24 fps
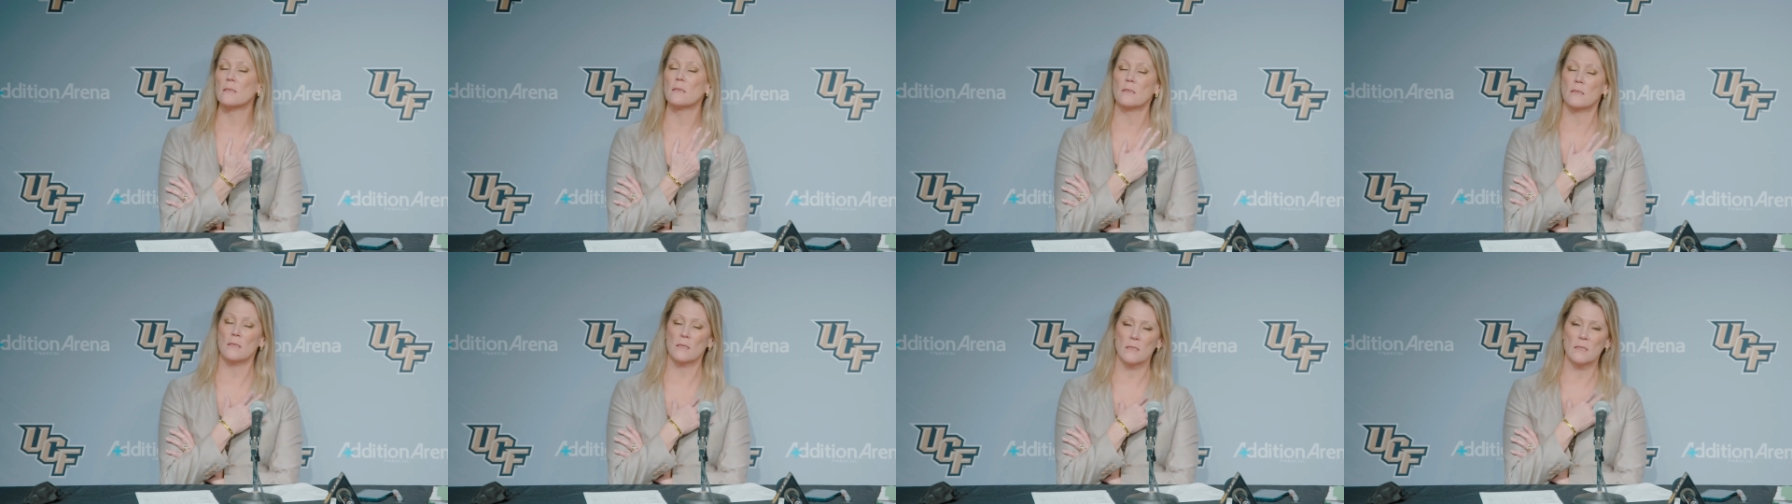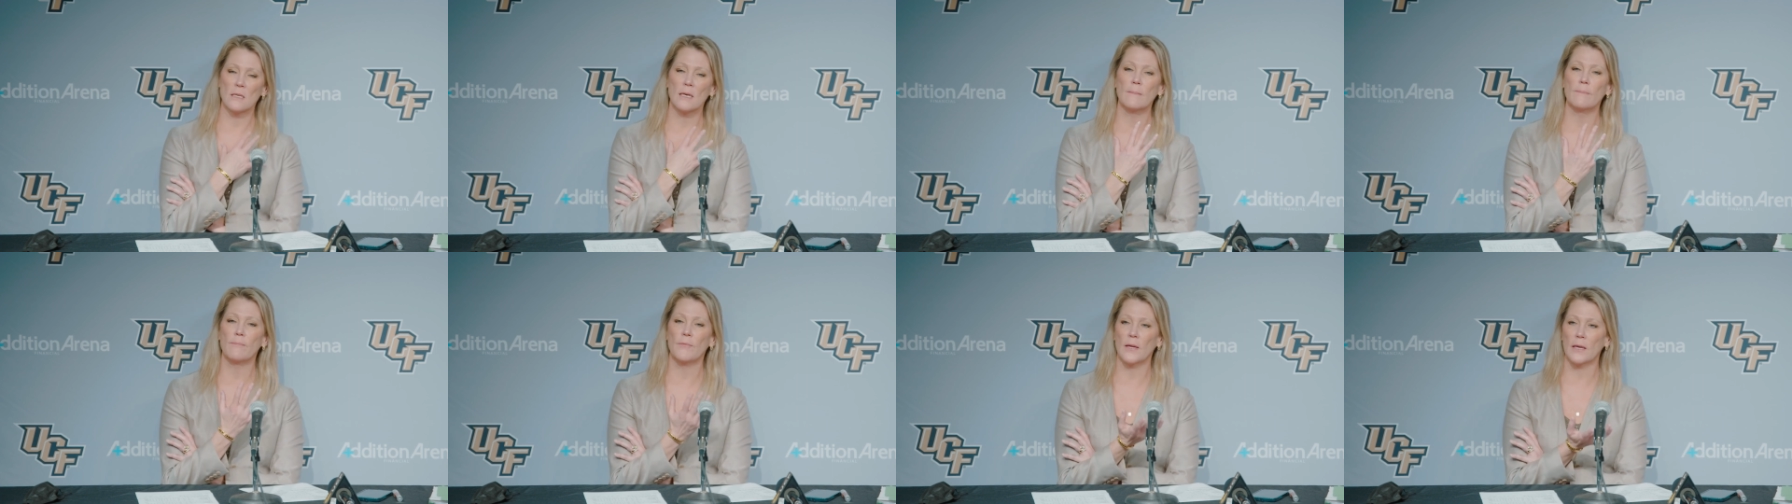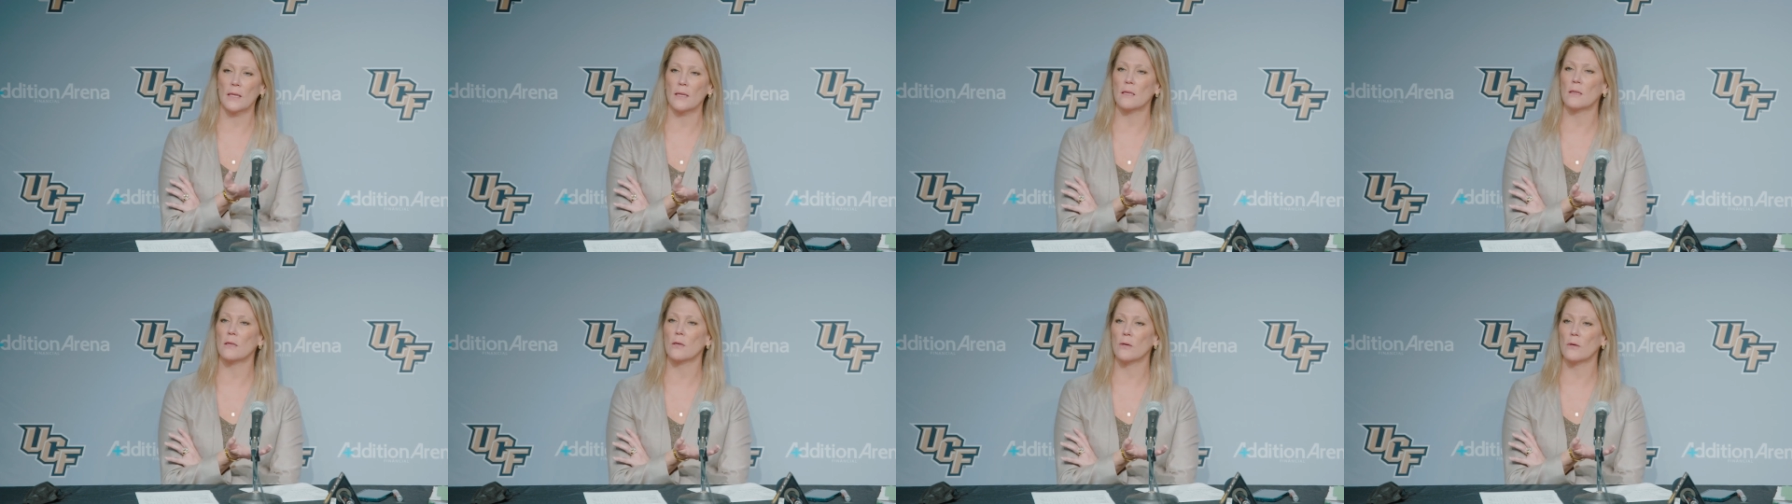It's the same thing
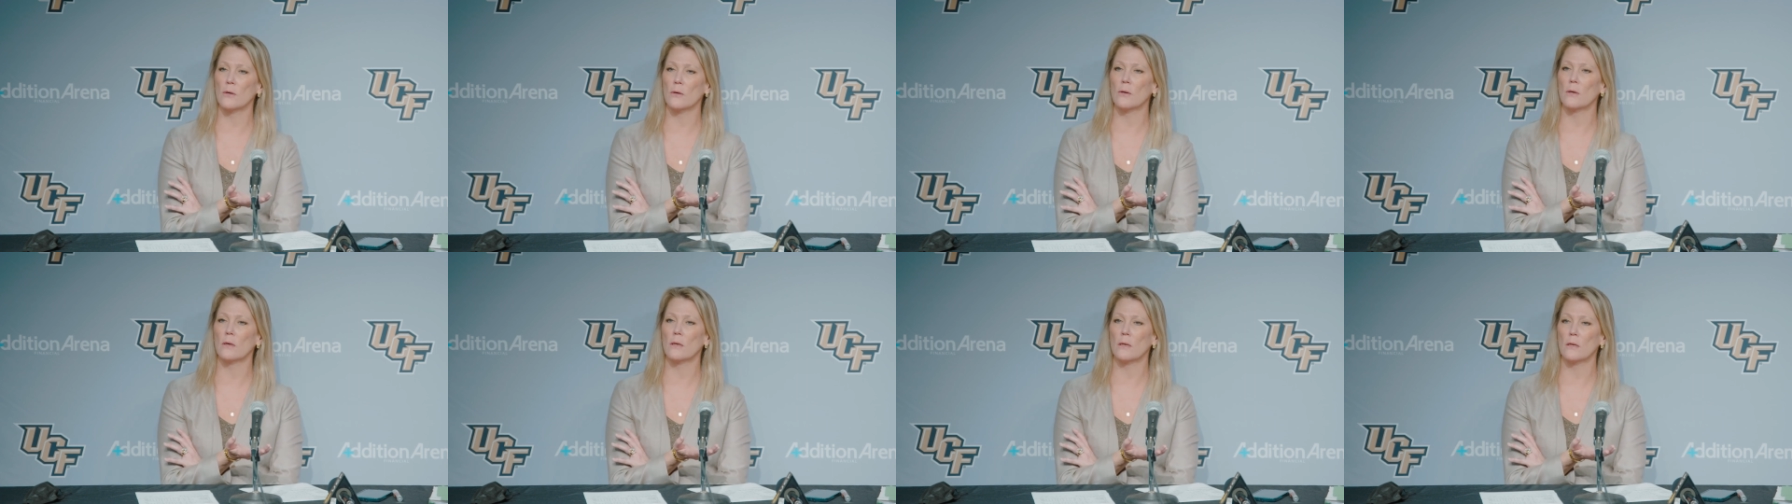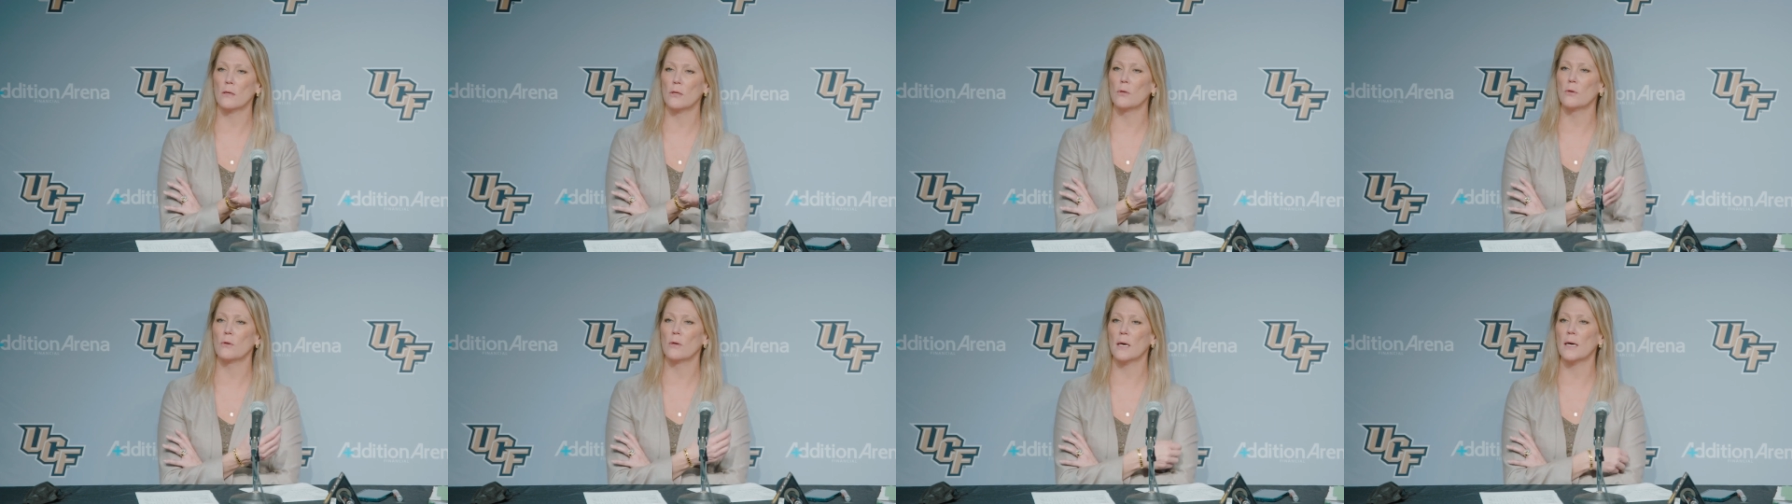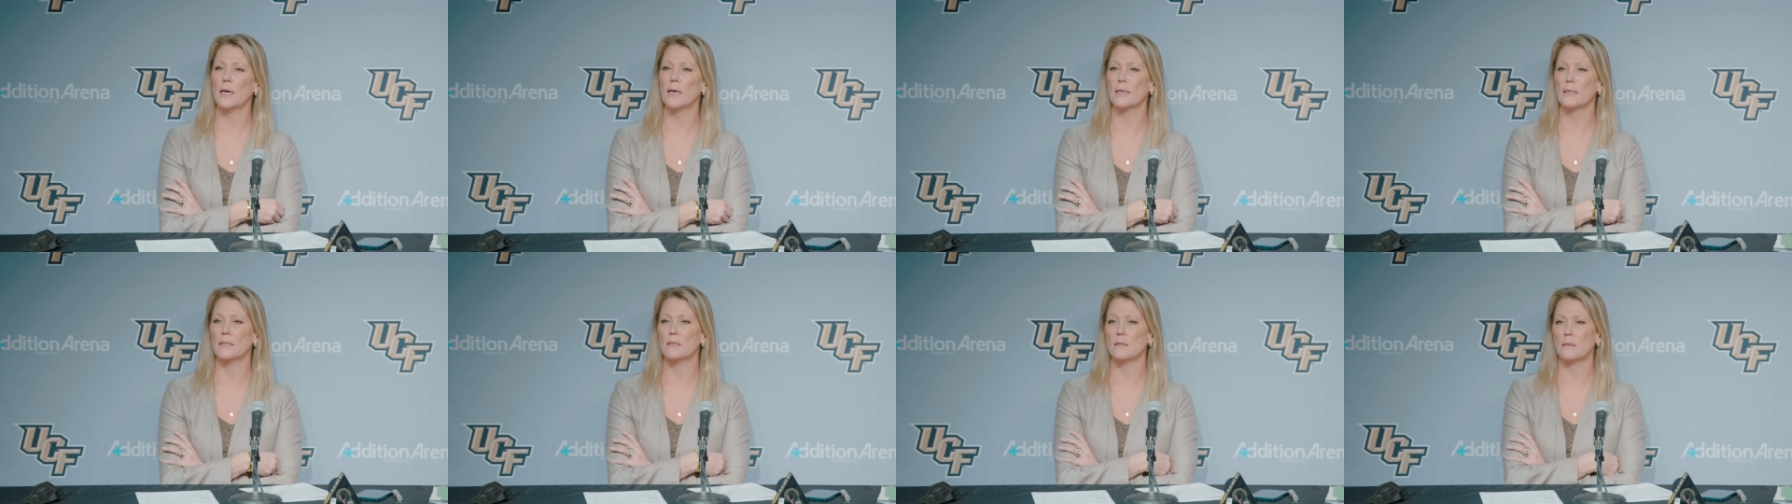that they're going to do to
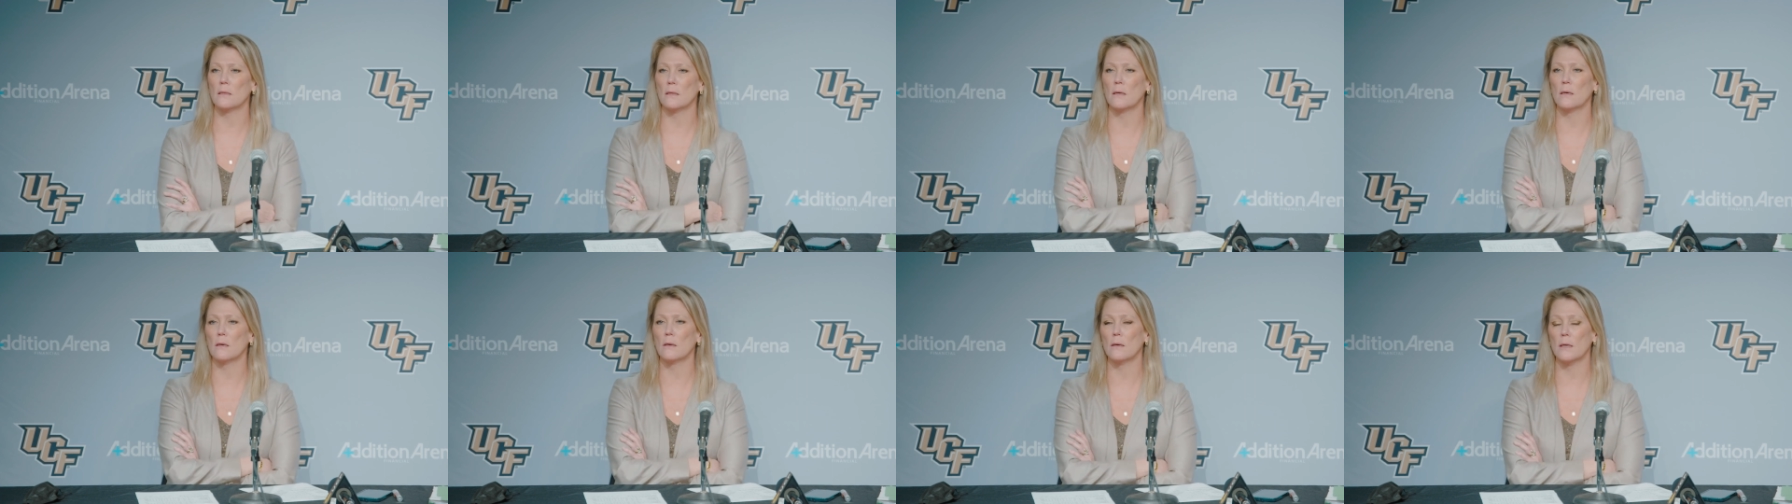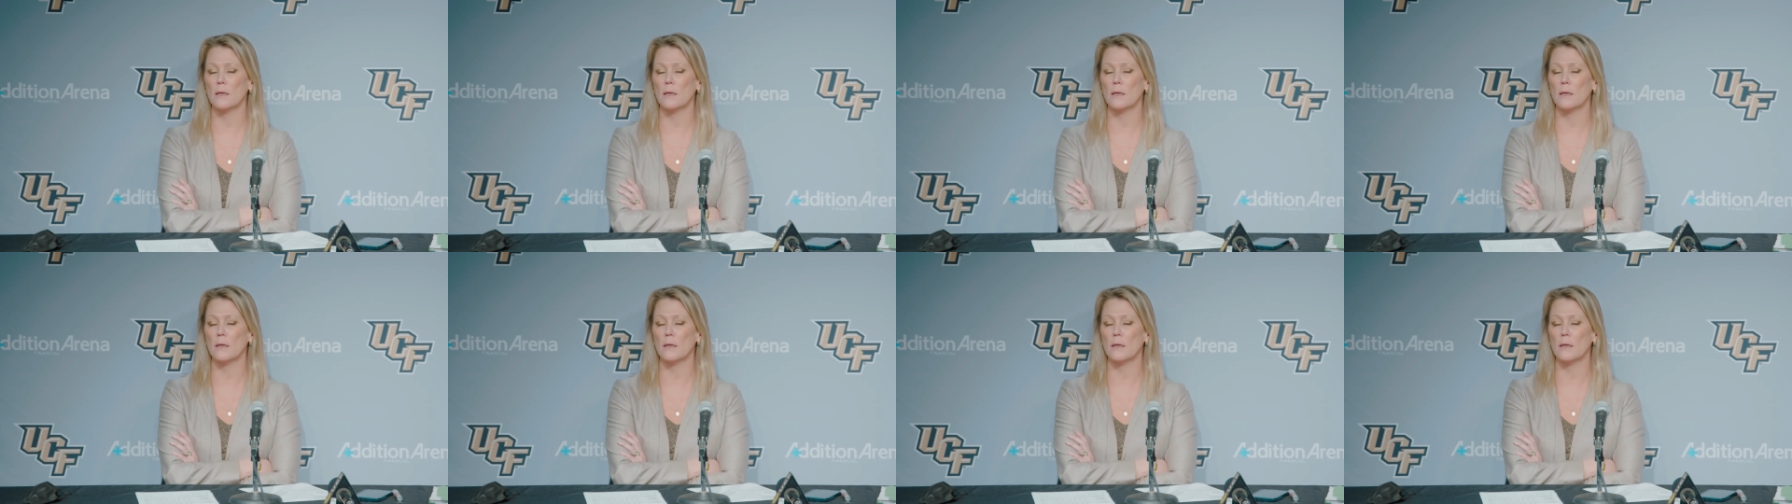us, you know.